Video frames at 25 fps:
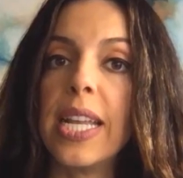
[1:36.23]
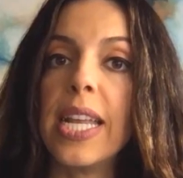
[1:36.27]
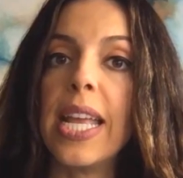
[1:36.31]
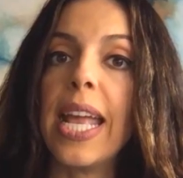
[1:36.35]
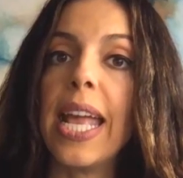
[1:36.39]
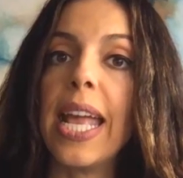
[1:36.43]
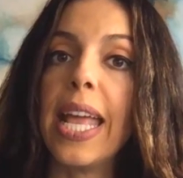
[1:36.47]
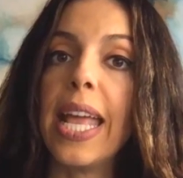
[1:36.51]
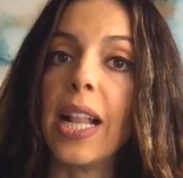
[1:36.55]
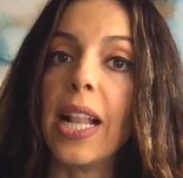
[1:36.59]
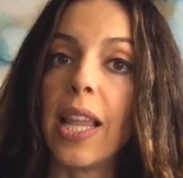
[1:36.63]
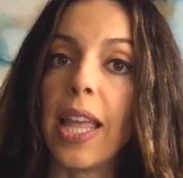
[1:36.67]

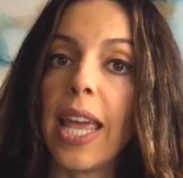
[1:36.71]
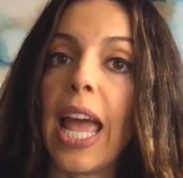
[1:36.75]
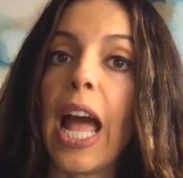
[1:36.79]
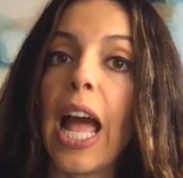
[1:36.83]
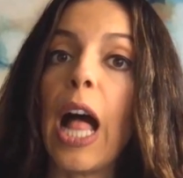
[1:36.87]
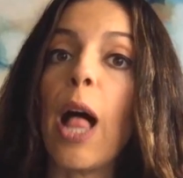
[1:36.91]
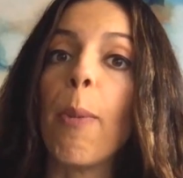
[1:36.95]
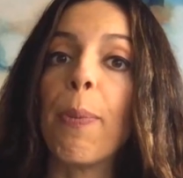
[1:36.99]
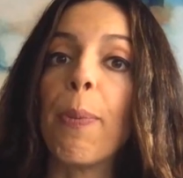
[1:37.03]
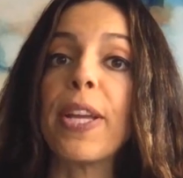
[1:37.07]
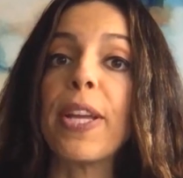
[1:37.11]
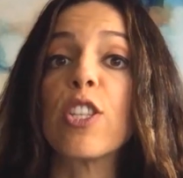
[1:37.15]
in
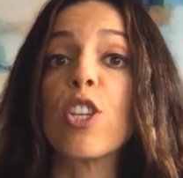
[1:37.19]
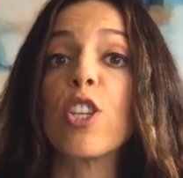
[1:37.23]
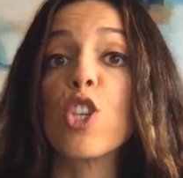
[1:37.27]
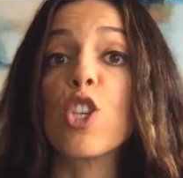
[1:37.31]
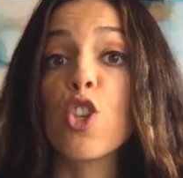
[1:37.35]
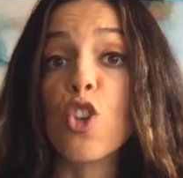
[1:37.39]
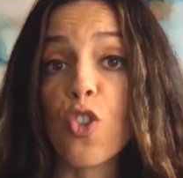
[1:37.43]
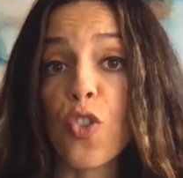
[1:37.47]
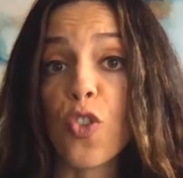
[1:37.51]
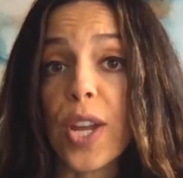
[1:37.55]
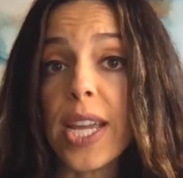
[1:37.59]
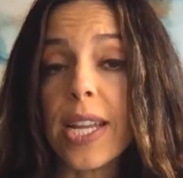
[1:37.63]
Italy helping
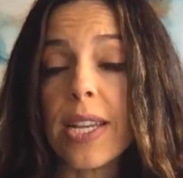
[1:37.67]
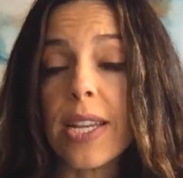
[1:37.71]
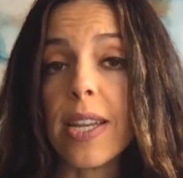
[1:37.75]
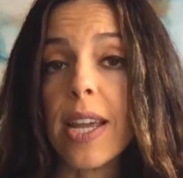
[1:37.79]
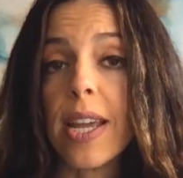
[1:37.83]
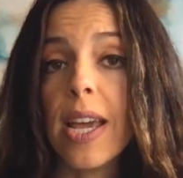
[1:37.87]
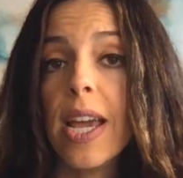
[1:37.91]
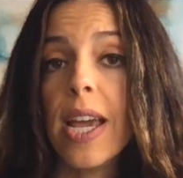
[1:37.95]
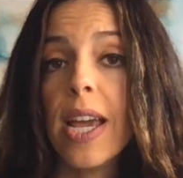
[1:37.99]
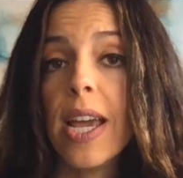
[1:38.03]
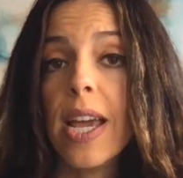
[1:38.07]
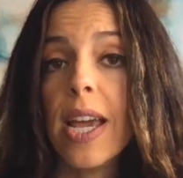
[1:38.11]
to
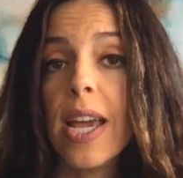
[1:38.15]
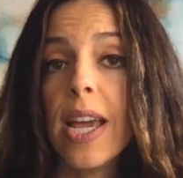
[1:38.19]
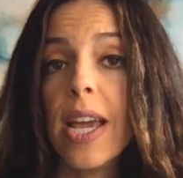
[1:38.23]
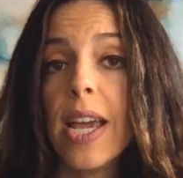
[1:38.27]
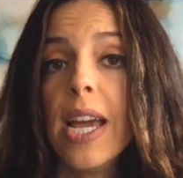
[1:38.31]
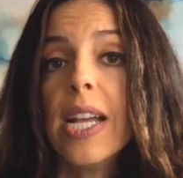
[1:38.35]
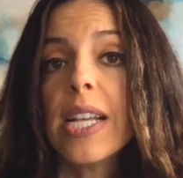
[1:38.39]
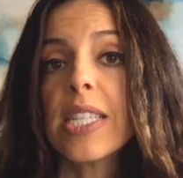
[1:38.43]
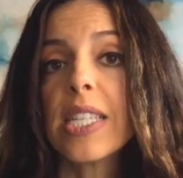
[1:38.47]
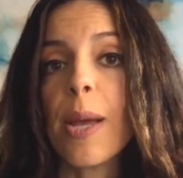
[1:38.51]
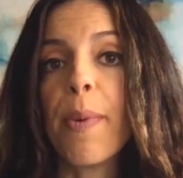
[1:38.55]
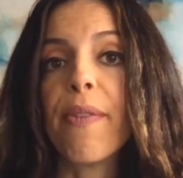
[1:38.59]
treat
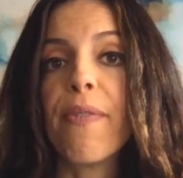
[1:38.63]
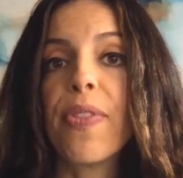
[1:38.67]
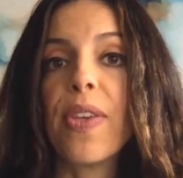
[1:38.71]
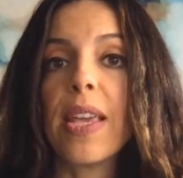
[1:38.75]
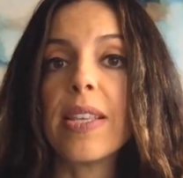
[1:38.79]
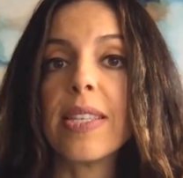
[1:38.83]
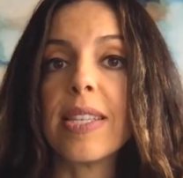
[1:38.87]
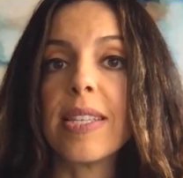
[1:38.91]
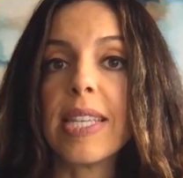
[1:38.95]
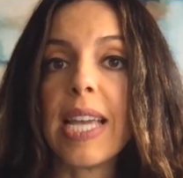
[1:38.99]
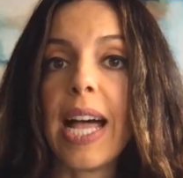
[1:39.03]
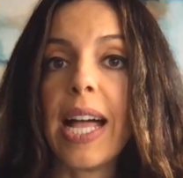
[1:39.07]
some of
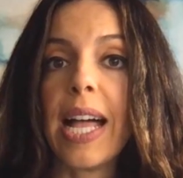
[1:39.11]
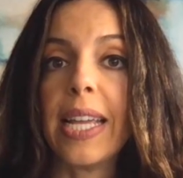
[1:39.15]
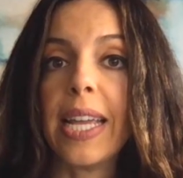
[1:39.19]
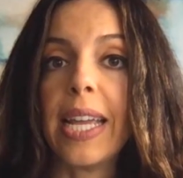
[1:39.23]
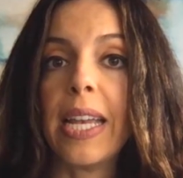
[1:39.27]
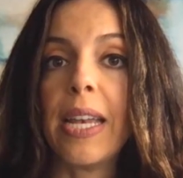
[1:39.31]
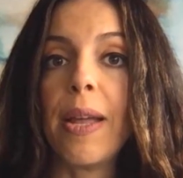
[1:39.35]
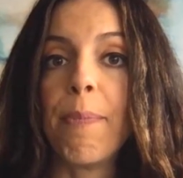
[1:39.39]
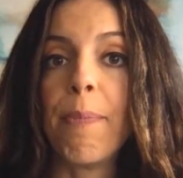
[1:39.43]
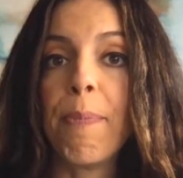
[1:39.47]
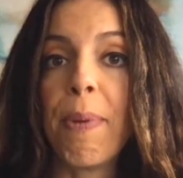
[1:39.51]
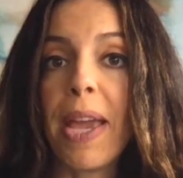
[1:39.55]
these
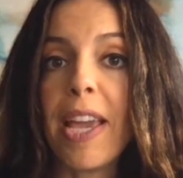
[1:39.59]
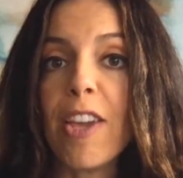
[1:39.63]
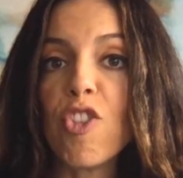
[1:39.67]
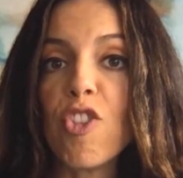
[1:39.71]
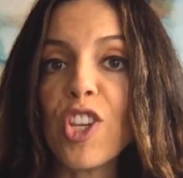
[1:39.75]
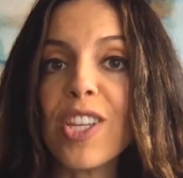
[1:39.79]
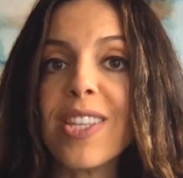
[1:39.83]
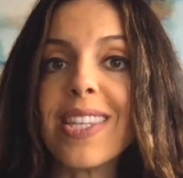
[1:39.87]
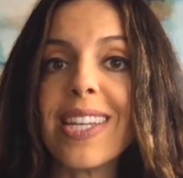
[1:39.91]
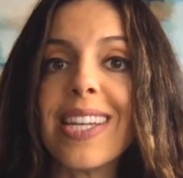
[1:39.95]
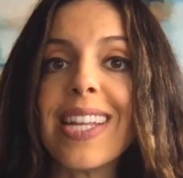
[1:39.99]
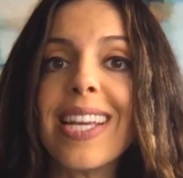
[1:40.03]
Italian
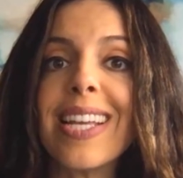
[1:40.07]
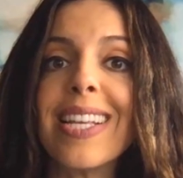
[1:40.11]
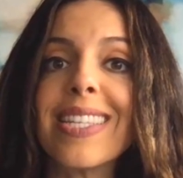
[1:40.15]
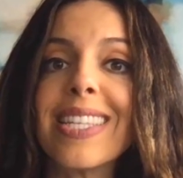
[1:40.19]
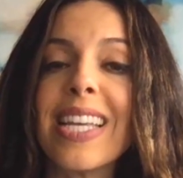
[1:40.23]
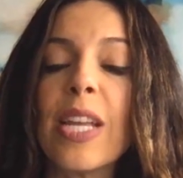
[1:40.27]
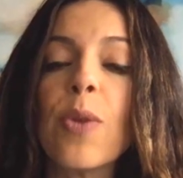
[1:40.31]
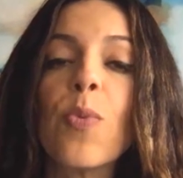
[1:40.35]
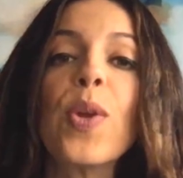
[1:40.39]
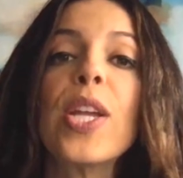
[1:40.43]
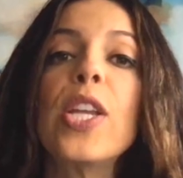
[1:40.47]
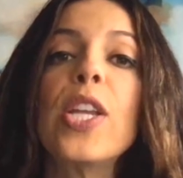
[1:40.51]
patients. And
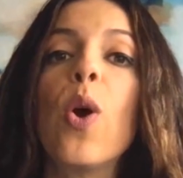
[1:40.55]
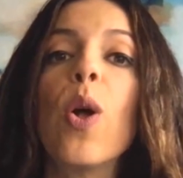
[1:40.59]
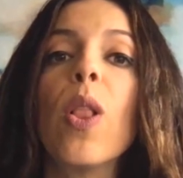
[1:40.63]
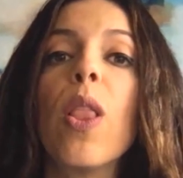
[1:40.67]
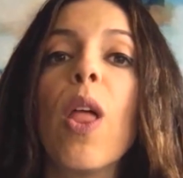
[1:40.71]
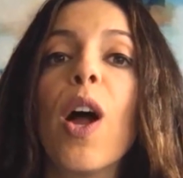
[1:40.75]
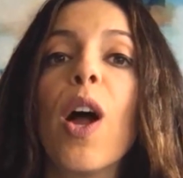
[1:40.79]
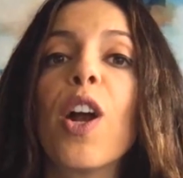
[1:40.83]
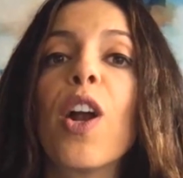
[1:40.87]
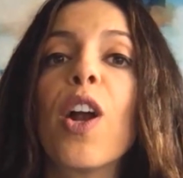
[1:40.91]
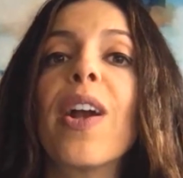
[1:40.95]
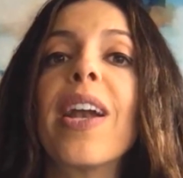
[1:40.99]
he said, we
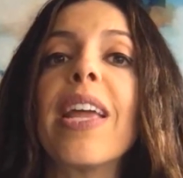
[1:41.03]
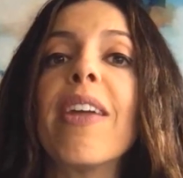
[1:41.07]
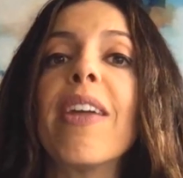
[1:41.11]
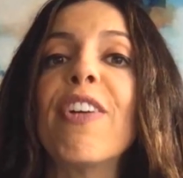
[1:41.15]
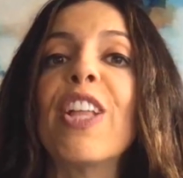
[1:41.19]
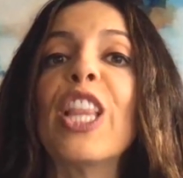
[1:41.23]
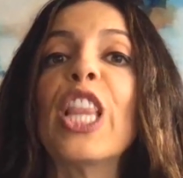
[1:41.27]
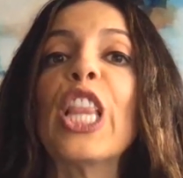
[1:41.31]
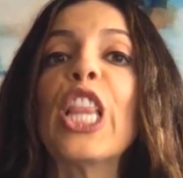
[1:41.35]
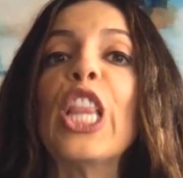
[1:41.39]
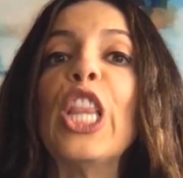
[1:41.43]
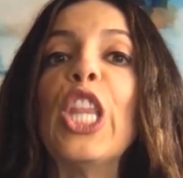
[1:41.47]
no longer
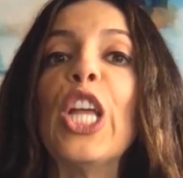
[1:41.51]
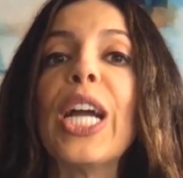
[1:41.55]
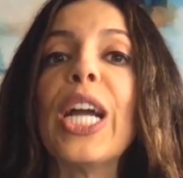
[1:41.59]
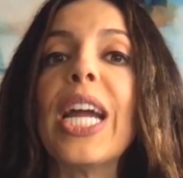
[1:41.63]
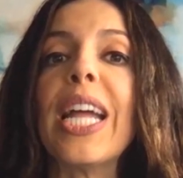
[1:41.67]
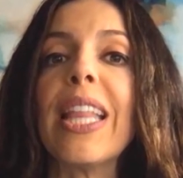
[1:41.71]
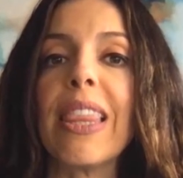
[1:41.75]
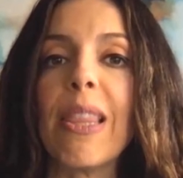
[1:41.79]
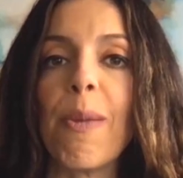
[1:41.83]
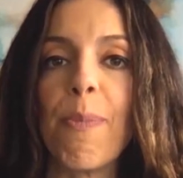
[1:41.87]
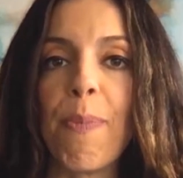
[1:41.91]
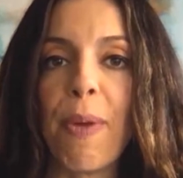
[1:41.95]
even
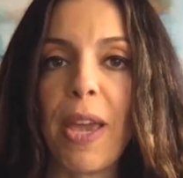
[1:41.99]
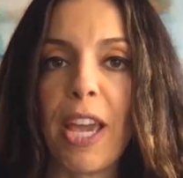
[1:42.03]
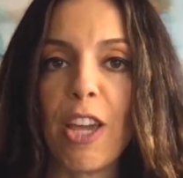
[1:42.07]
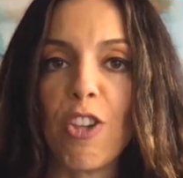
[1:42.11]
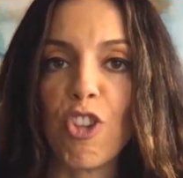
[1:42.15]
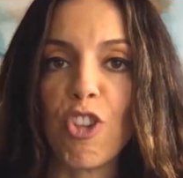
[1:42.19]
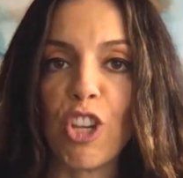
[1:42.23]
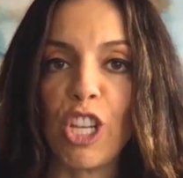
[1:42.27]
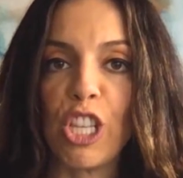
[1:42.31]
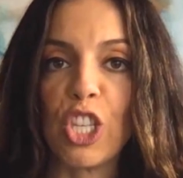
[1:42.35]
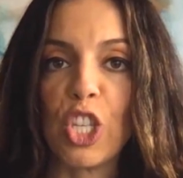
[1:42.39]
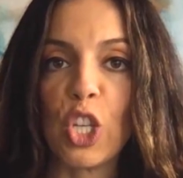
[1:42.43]
look at the
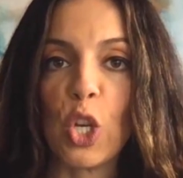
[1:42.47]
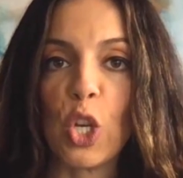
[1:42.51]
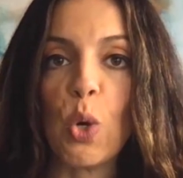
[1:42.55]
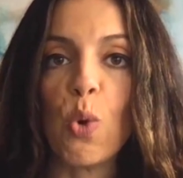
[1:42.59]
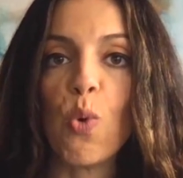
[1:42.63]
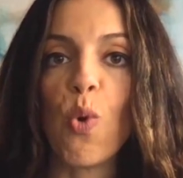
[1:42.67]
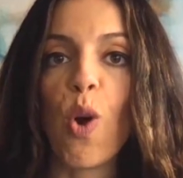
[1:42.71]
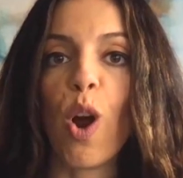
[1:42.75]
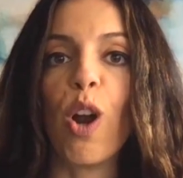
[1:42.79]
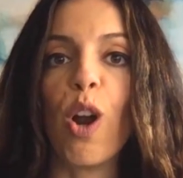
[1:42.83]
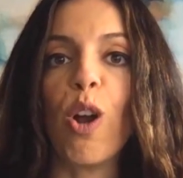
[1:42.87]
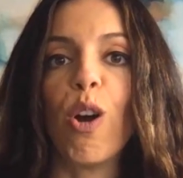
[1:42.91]
patients
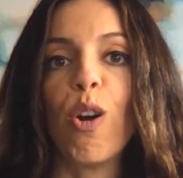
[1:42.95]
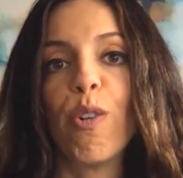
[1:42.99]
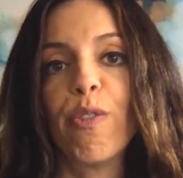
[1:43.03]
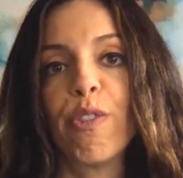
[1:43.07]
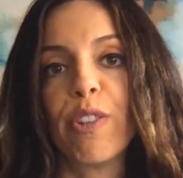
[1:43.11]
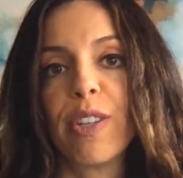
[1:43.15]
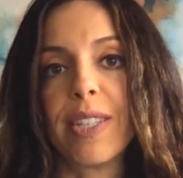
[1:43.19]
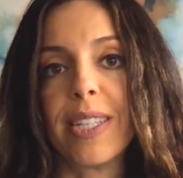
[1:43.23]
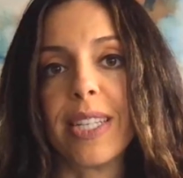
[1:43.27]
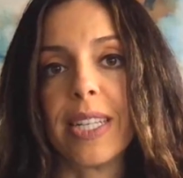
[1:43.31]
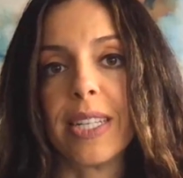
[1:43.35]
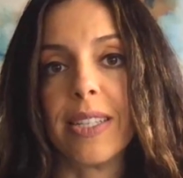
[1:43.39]
who are over
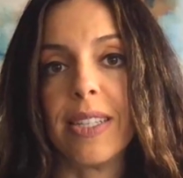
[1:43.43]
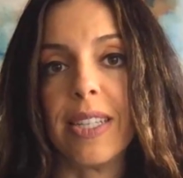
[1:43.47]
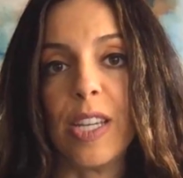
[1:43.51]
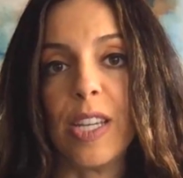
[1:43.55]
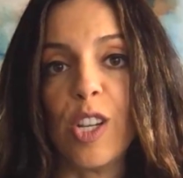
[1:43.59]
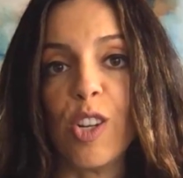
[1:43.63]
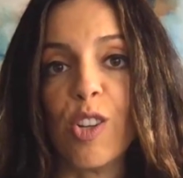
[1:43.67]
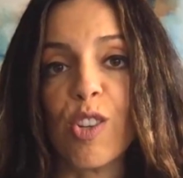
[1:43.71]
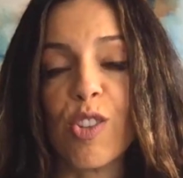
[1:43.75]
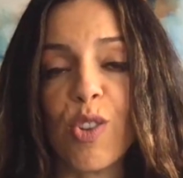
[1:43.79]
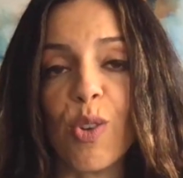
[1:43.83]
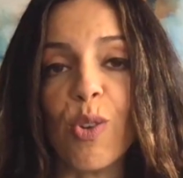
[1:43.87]
60
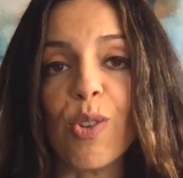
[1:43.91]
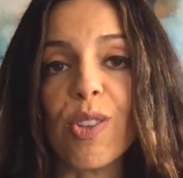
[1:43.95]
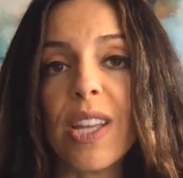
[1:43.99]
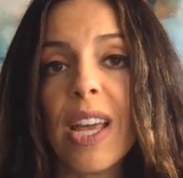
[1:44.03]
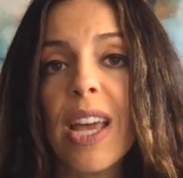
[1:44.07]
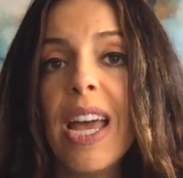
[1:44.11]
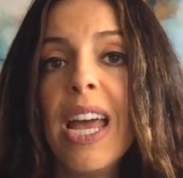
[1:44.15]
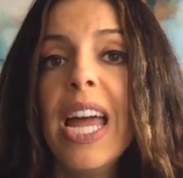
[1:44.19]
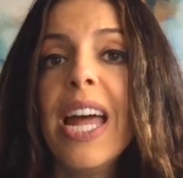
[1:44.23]
years old.